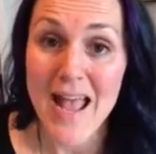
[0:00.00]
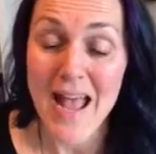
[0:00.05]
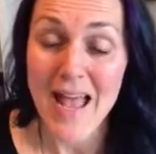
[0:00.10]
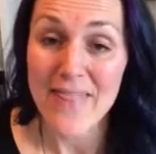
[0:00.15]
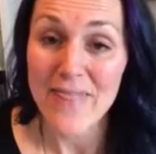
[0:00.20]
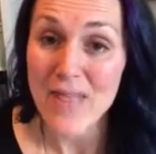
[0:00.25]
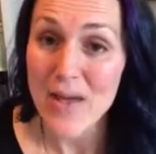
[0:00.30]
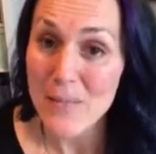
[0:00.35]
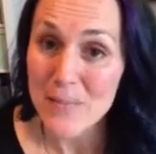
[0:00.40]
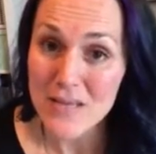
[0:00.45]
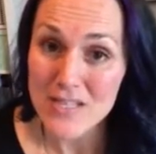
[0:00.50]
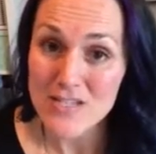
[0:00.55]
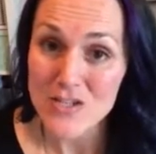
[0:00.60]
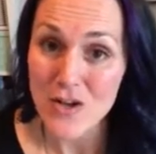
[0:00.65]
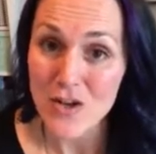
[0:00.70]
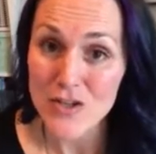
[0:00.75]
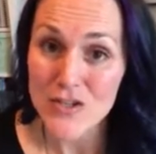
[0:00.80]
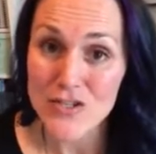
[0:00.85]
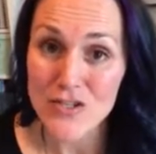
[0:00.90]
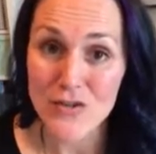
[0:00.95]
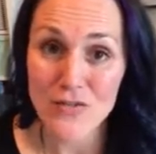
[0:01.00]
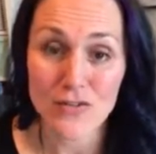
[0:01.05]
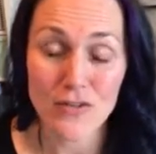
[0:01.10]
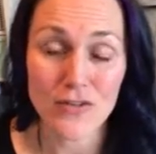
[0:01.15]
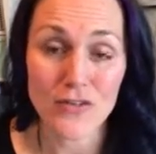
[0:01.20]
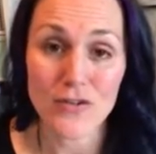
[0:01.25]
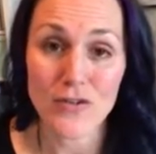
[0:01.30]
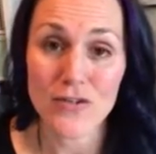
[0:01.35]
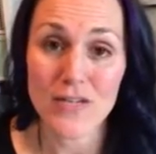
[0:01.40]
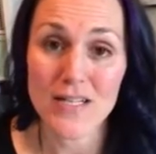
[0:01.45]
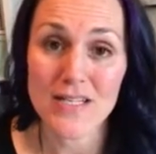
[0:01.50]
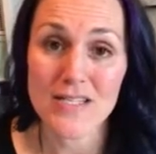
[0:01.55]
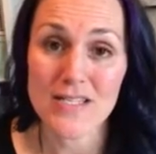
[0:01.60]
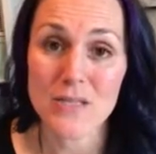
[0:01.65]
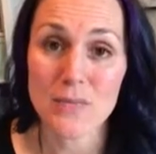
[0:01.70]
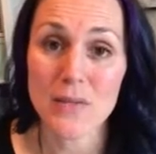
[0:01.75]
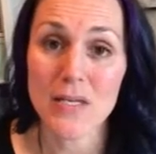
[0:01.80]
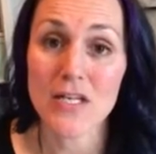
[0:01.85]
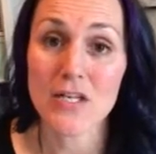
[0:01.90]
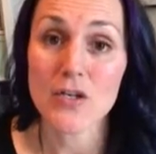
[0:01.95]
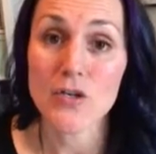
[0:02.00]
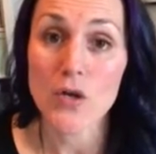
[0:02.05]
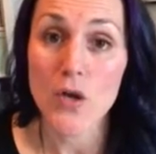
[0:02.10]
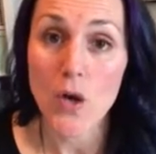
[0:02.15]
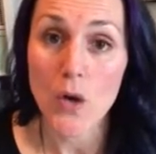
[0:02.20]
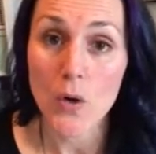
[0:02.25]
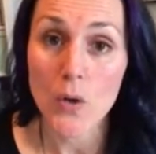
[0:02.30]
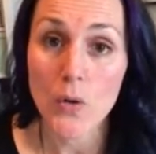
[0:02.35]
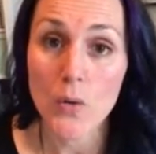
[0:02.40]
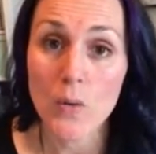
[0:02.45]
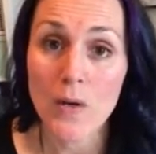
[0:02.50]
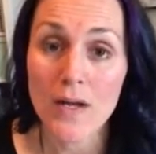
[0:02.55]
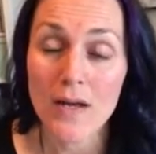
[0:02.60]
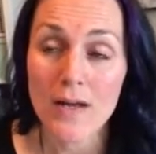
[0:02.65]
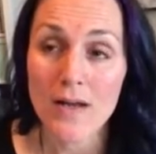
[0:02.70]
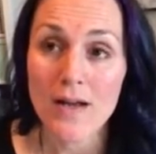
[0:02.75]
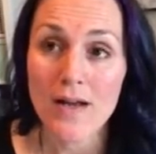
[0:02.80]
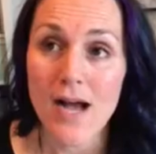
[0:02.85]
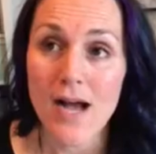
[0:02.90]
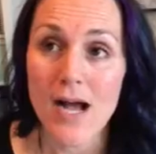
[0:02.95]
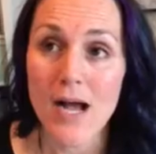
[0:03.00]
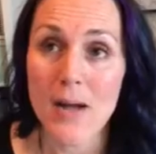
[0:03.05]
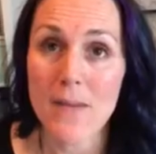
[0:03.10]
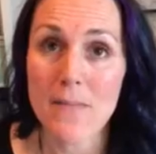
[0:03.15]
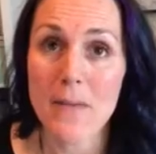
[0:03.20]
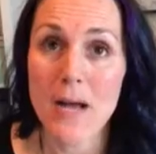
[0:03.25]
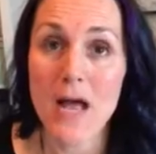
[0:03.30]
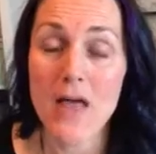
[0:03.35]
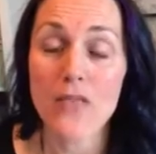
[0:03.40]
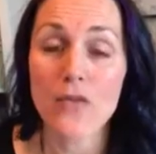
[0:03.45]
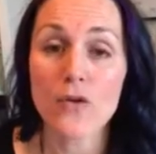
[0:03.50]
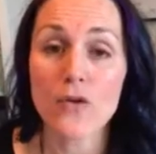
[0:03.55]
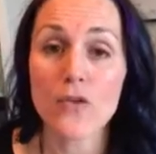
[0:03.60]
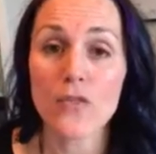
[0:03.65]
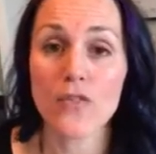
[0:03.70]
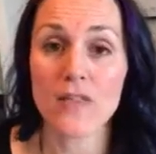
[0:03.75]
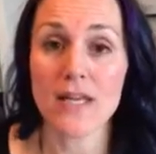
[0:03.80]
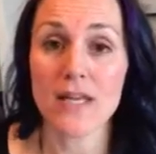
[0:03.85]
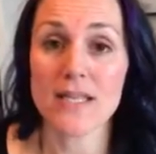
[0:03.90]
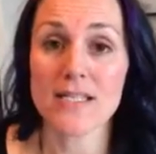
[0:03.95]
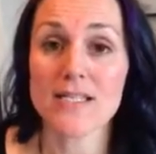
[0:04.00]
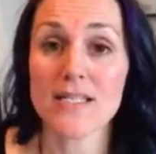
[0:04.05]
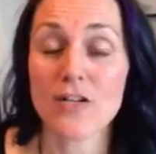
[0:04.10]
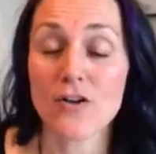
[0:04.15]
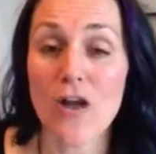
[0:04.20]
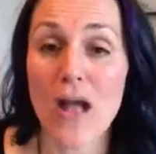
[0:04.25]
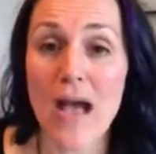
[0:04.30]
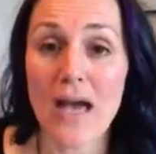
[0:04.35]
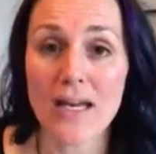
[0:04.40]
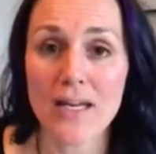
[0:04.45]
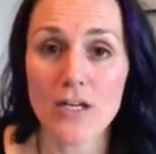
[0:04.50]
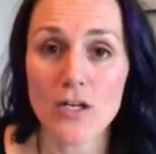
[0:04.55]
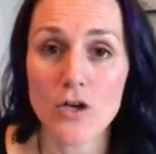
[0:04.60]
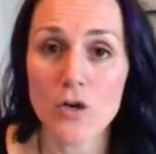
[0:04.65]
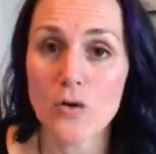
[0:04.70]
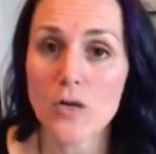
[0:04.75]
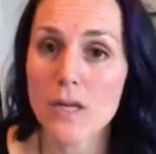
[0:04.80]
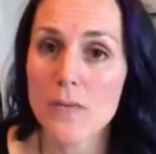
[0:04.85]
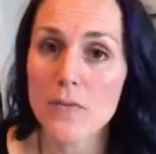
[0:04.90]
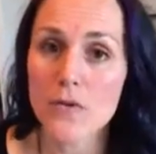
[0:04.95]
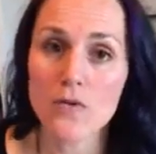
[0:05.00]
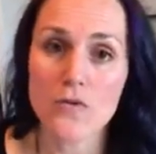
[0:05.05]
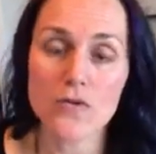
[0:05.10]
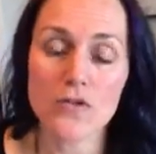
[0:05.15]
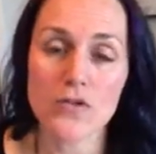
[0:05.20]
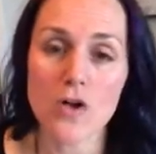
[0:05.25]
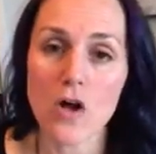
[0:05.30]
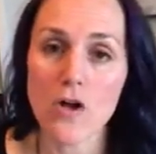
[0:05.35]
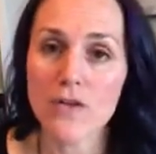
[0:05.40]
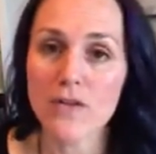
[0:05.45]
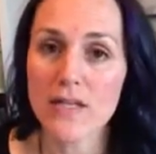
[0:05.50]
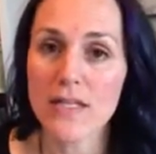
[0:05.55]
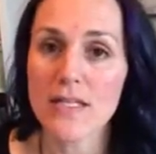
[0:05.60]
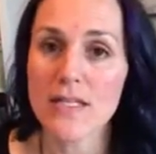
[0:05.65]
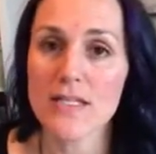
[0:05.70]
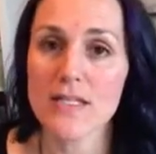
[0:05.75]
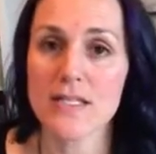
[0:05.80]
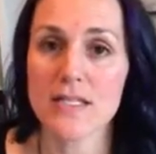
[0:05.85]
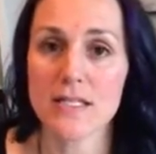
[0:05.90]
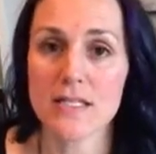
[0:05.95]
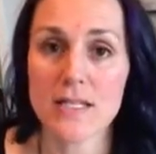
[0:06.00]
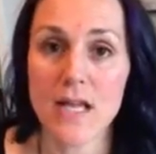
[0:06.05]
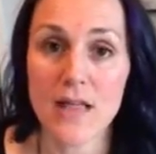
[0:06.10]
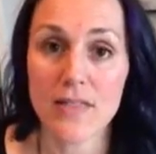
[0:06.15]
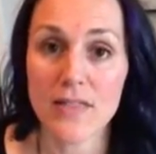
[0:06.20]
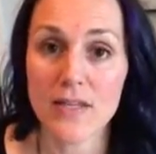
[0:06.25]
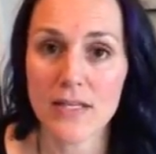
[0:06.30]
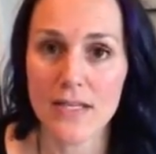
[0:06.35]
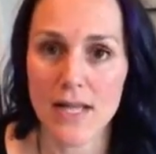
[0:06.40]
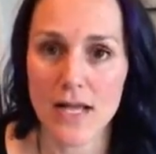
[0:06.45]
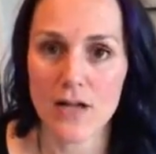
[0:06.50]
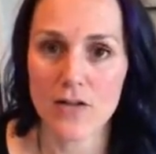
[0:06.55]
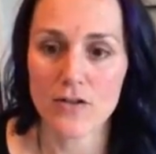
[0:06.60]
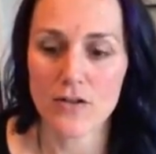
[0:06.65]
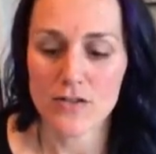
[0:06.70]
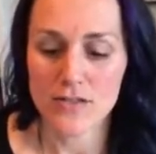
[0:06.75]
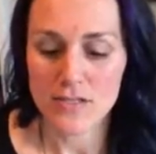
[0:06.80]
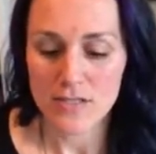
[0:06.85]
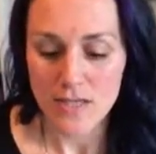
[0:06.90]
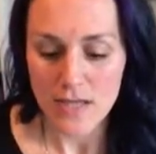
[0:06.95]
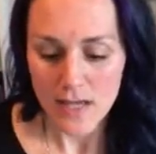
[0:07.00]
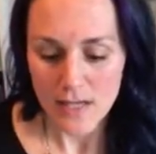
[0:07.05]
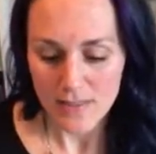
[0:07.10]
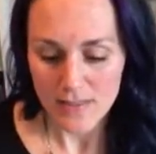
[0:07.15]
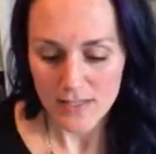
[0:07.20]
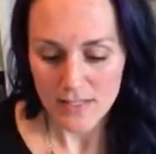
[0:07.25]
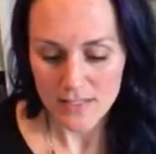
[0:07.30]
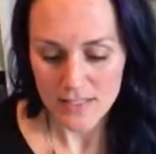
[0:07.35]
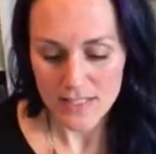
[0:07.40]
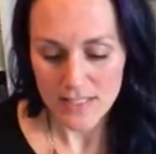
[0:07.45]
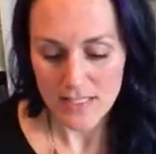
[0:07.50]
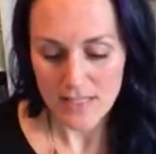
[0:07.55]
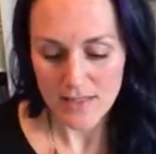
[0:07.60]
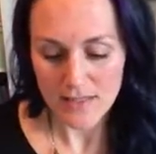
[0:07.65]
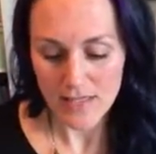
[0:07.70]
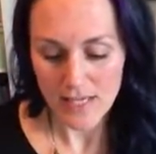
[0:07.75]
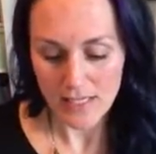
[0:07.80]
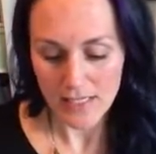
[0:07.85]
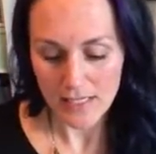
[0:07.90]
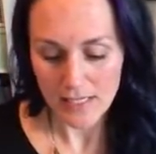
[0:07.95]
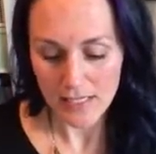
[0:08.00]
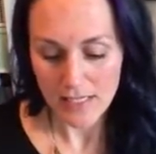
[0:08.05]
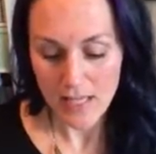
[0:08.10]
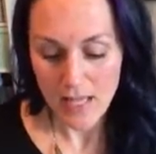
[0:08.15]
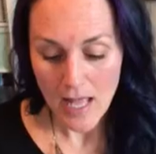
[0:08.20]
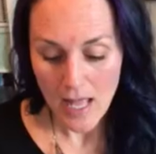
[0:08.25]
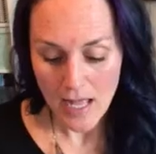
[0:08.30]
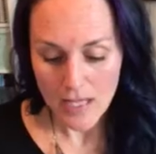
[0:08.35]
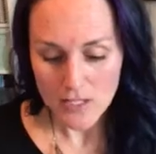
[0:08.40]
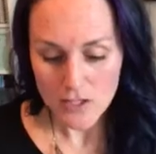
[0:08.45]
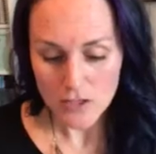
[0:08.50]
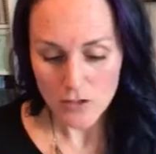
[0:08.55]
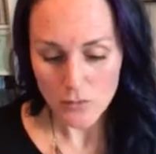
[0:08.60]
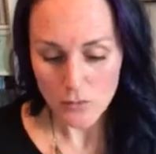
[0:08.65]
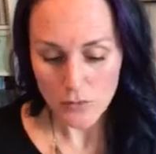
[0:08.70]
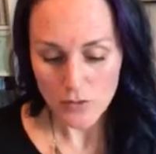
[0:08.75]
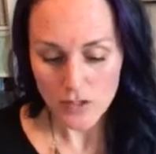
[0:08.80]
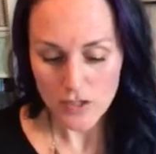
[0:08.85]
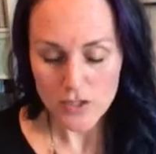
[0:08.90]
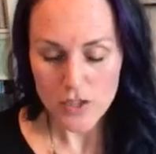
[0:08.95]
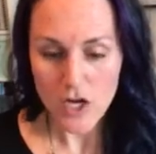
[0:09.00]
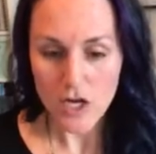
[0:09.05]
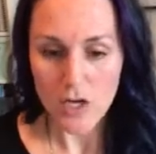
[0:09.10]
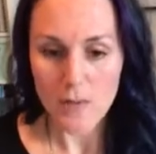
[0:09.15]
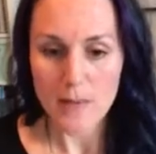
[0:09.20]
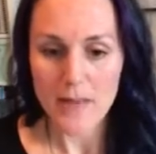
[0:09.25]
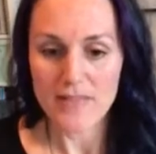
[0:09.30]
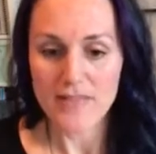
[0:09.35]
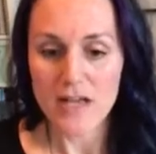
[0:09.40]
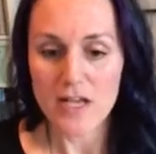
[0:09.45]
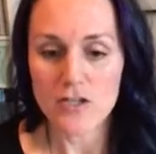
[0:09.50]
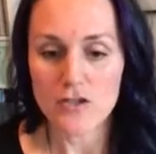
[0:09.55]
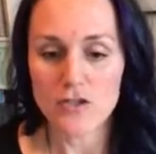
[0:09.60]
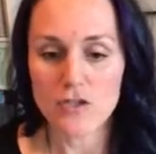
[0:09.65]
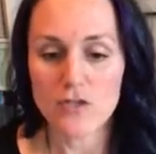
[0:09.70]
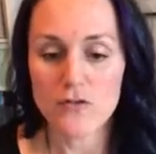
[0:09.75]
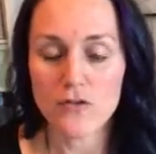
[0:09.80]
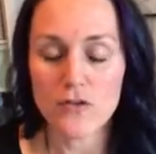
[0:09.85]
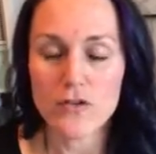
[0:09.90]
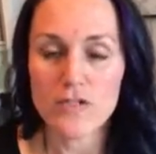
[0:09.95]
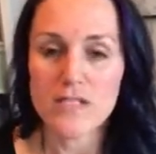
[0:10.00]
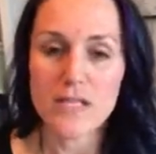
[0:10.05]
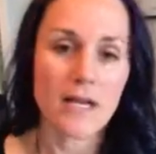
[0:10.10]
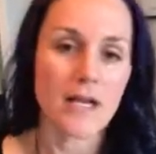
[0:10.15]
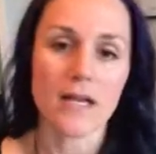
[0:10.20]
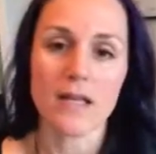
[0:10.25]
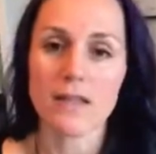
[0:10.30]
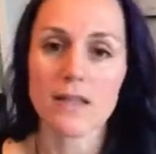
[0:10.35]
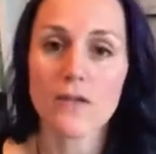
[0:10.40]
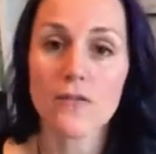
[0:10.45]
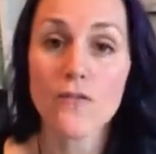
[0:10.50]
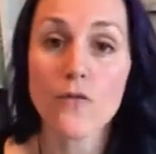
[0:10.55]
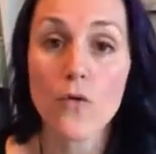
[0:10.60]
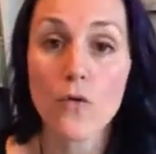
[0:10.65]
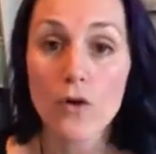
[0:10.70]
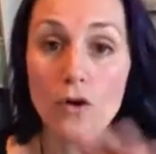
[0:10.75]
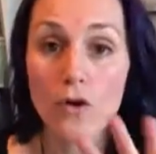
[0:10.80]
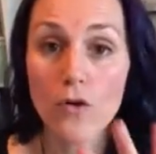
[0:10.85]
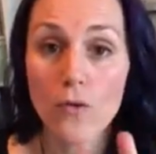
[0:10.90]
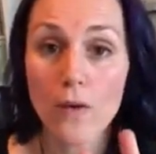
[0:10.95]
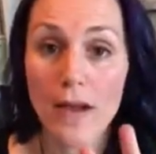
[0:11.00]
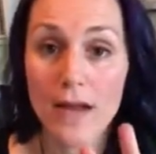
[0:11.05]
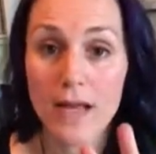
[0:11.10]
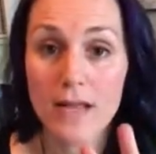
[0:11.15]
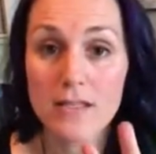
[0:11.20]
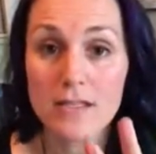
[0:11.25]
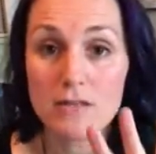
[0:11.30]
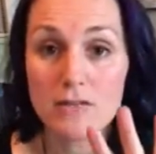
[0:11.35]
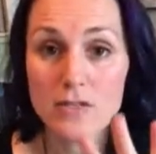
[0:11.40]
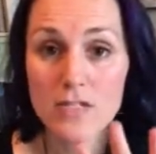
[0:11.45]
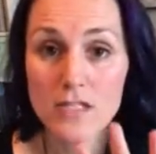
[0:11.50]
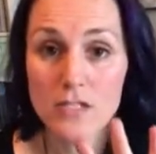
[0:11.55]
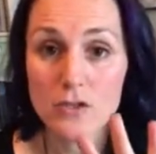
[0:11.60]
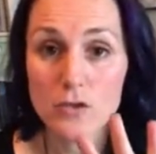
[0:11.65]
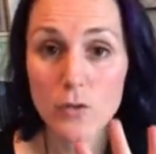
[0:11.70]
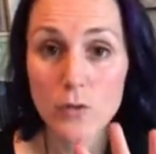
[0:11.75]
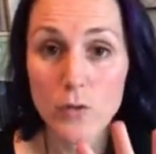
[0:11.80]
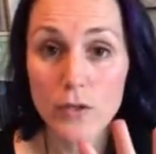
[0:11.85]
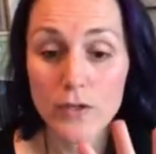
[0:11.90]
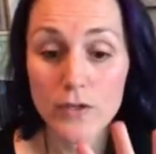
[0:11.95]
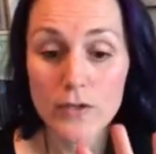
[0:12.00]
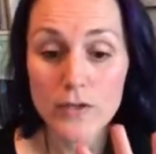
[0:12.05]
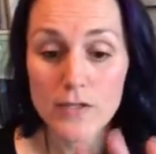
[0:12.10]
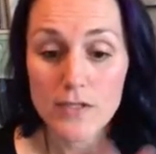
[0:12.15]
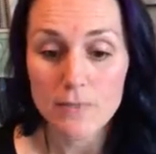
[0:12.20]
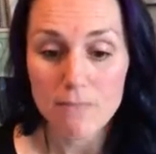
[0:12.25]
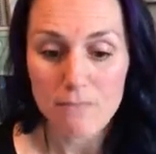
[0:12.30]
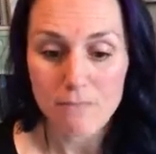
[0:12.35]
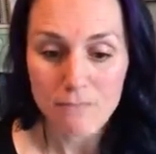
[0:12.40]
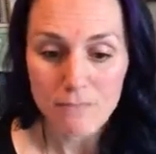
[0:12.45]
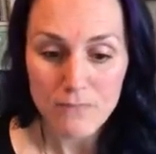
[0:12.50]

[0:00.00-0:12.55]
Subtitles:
And that means also that there needs to be no other things that are added, no chemical solvents, nothing else that's synthetic. And so we're going to talk about that just for a second, the 4 grades of essential oils.